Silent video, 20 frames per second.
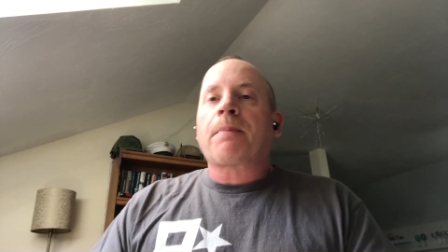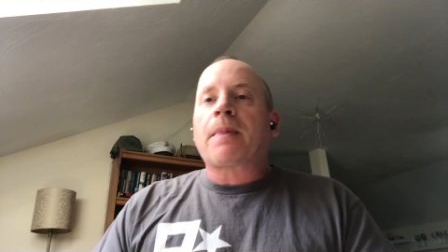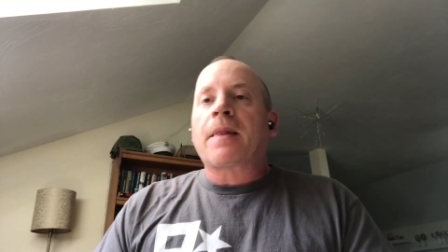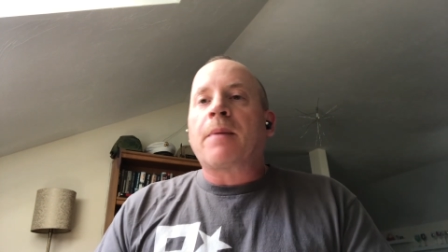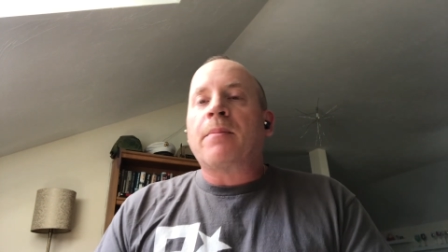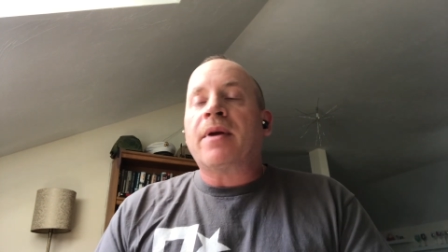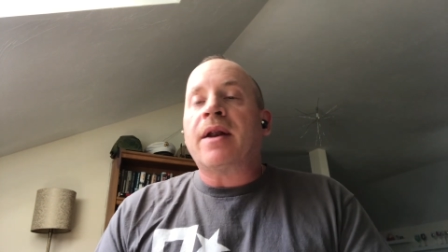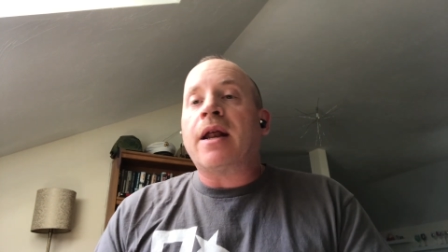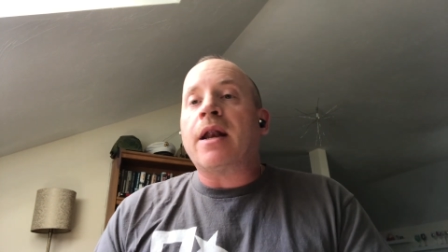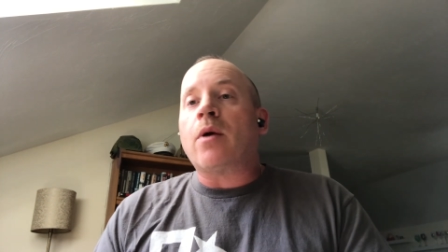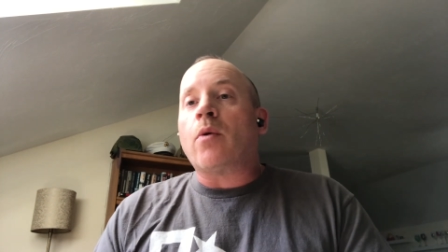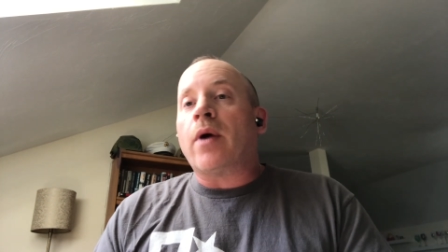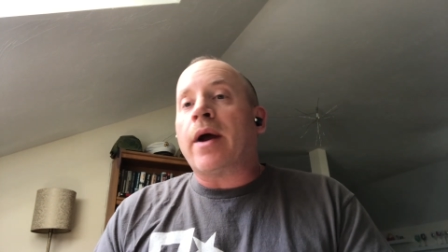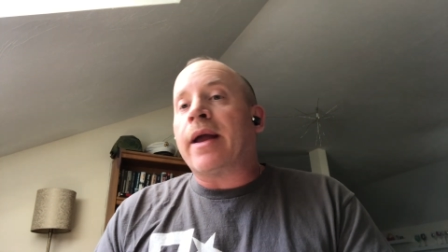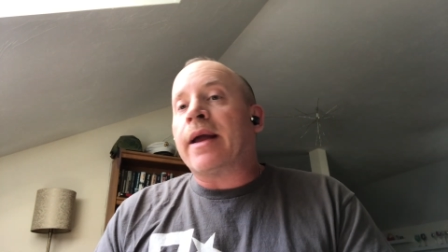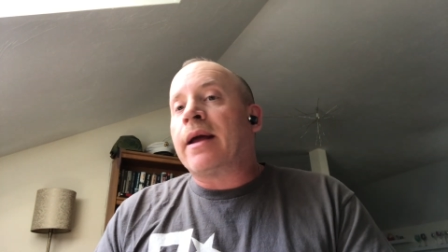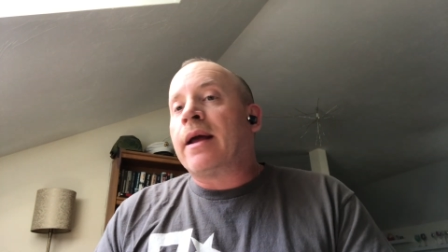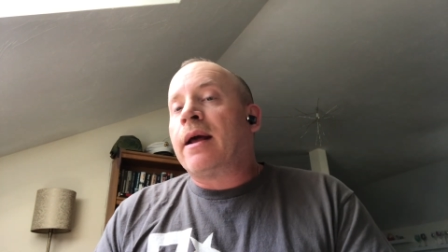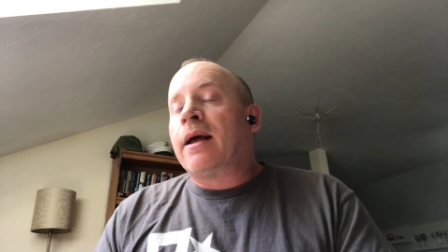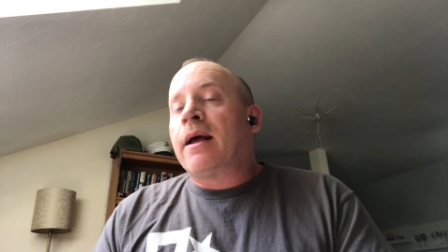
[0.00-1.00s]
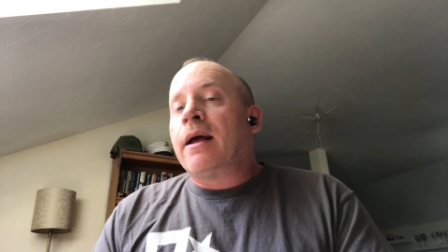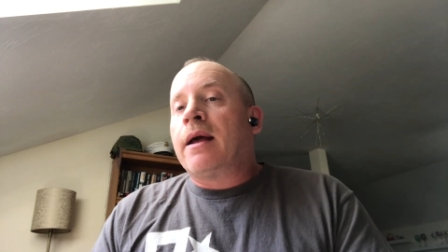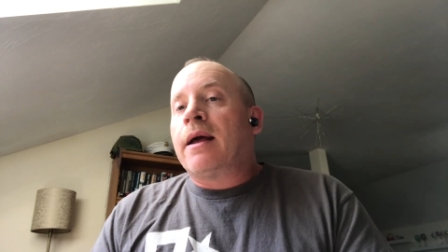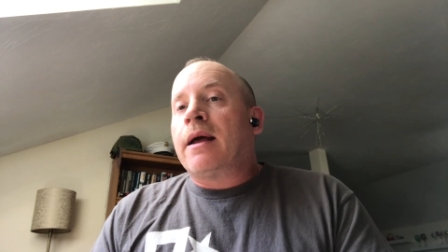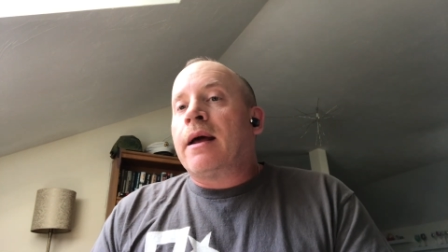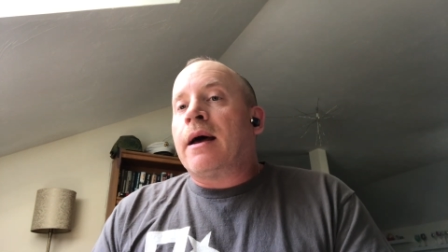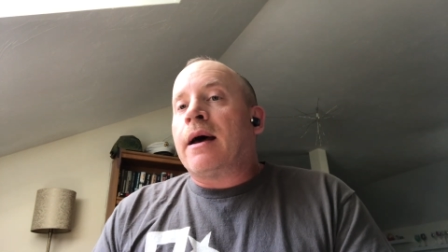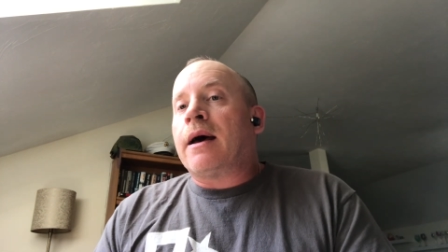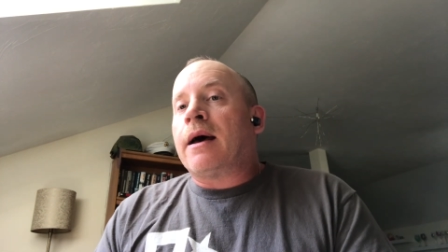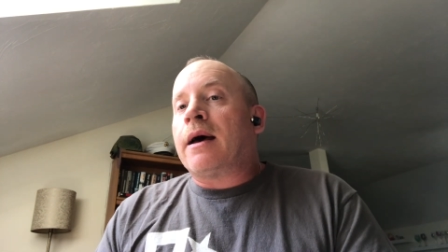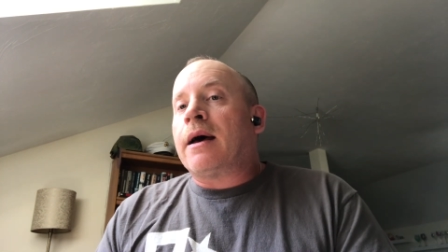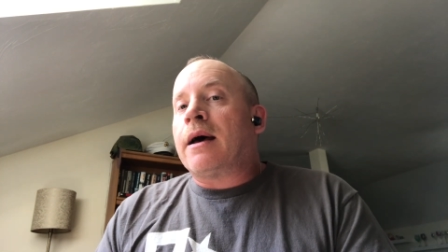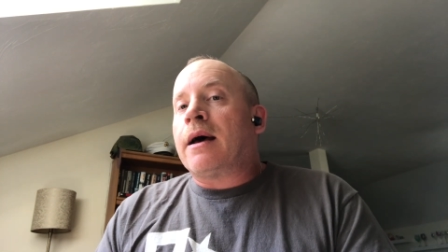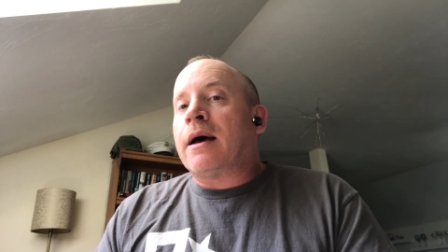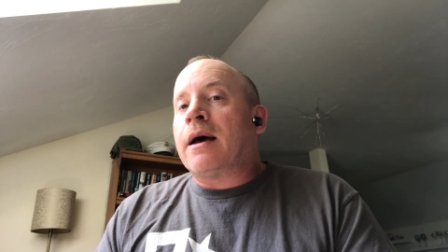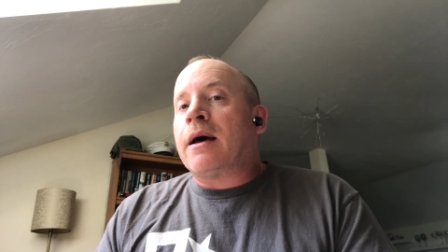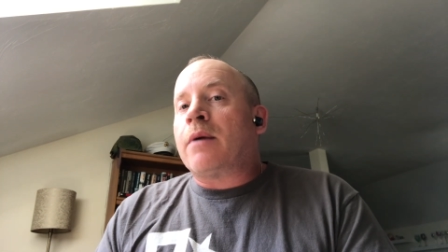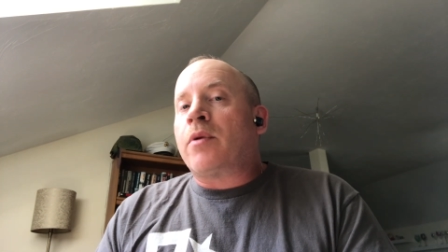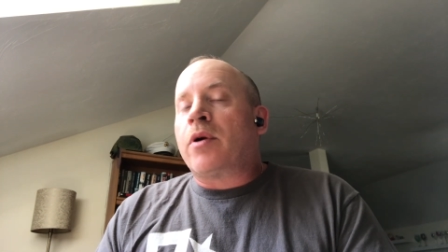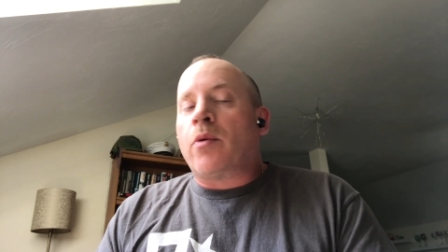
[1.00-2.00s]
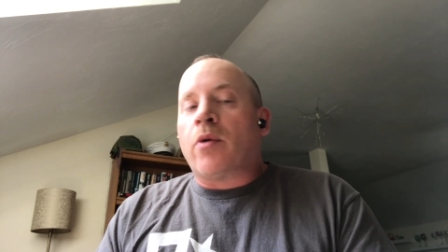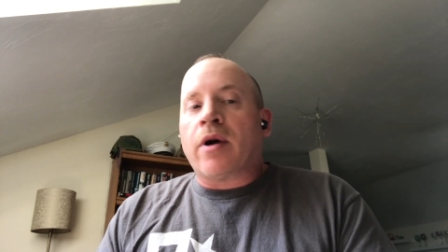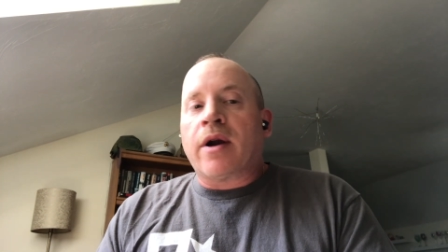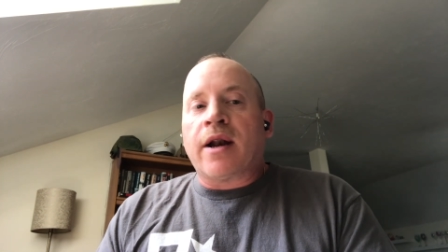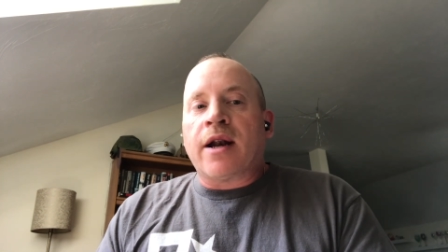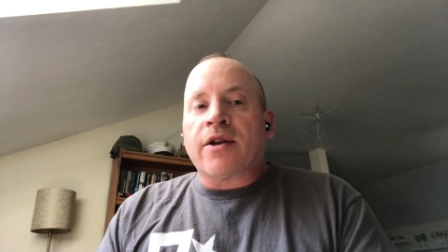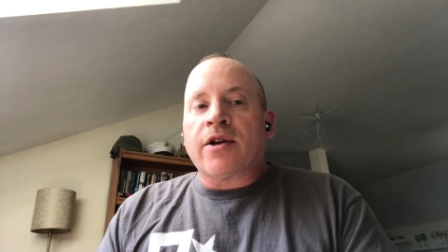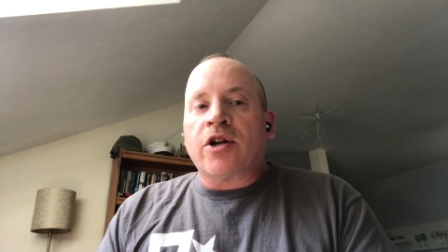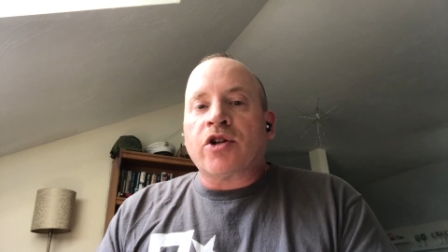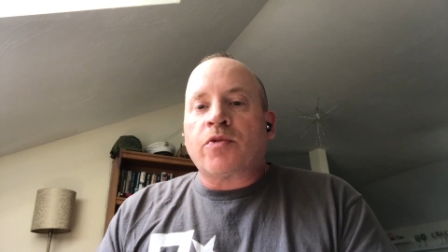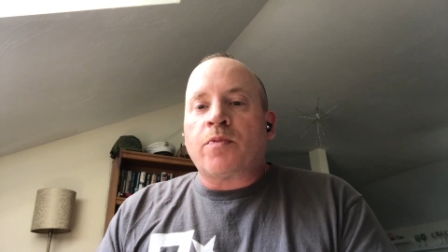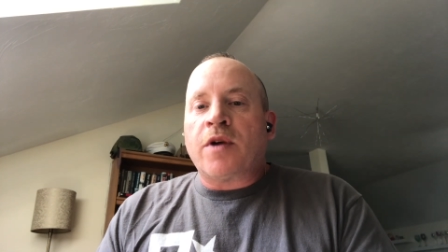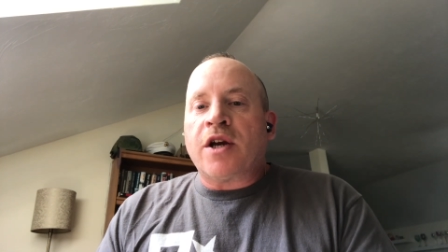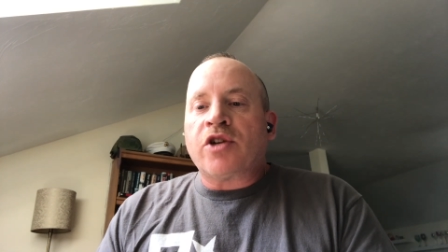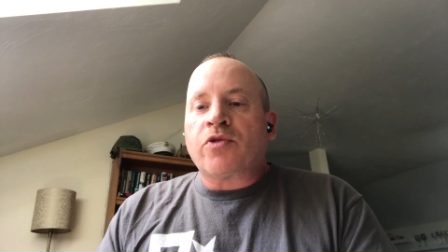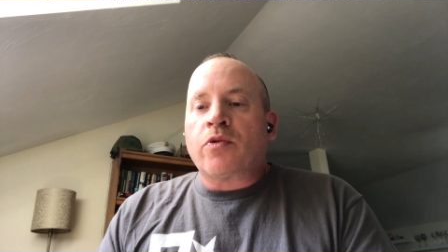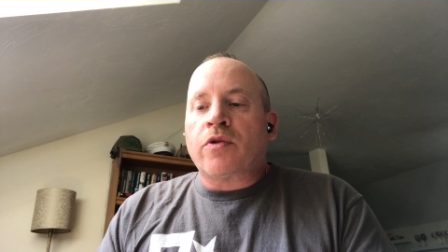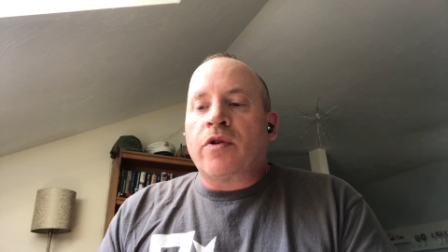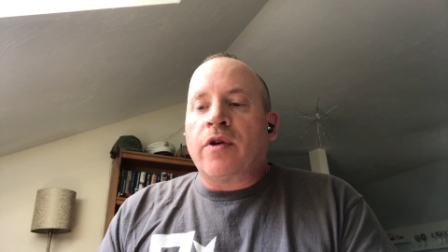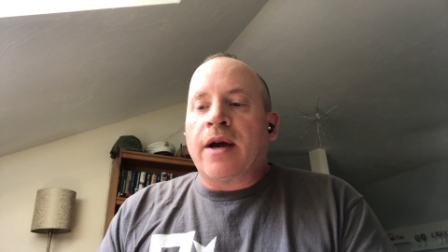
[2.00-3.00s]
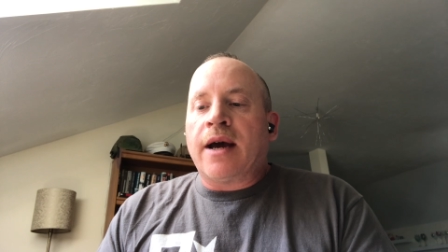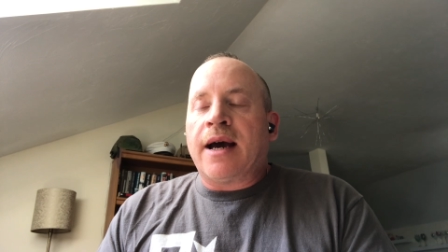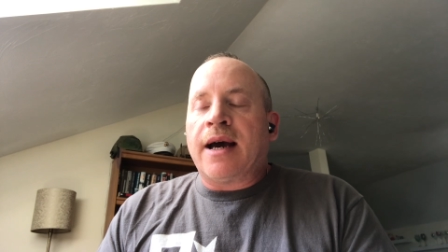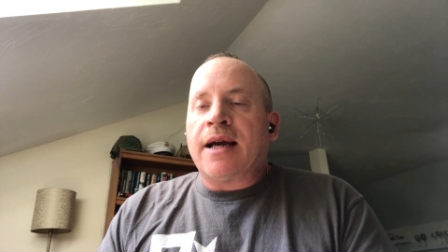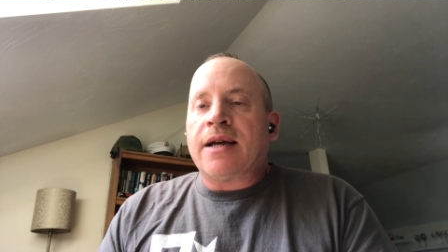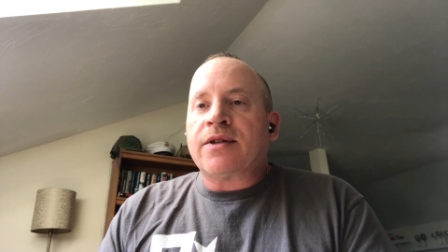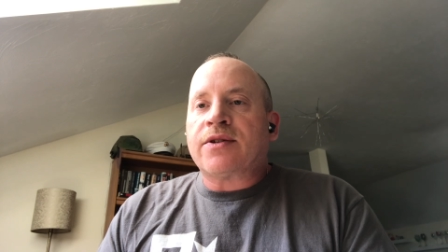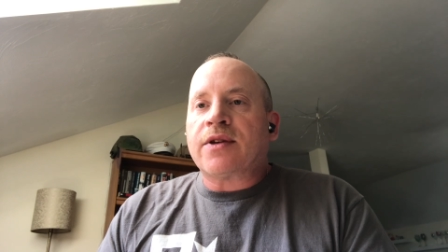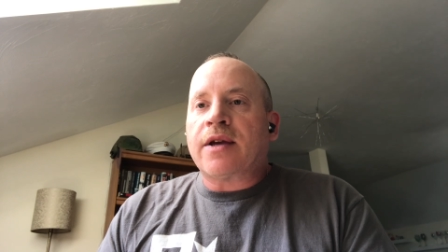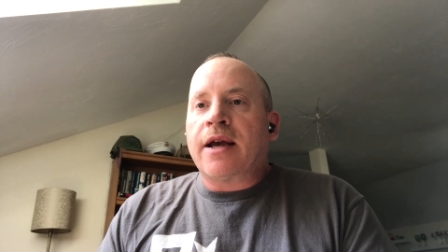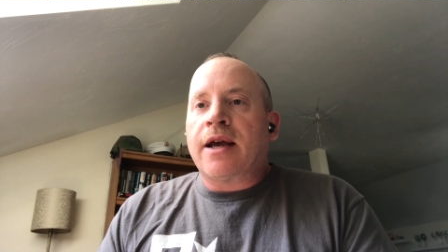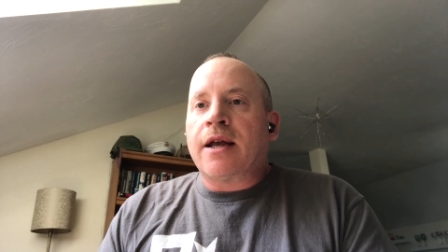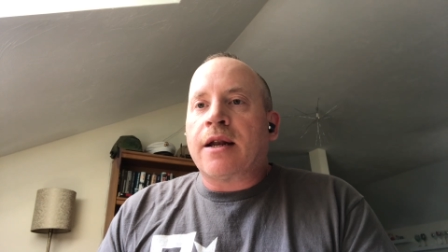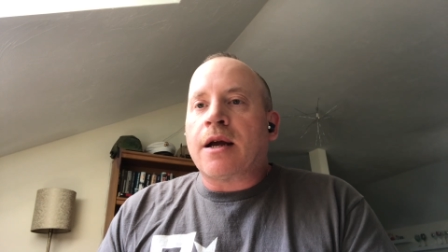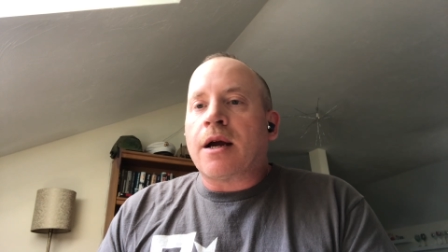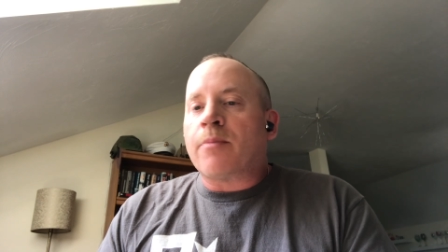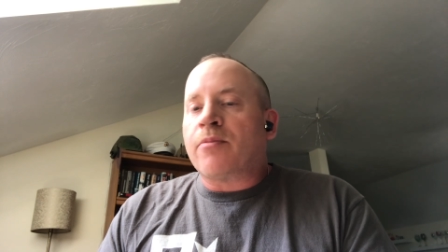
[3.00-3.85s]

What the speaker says: But anyway, we wanted to touch base with you guys and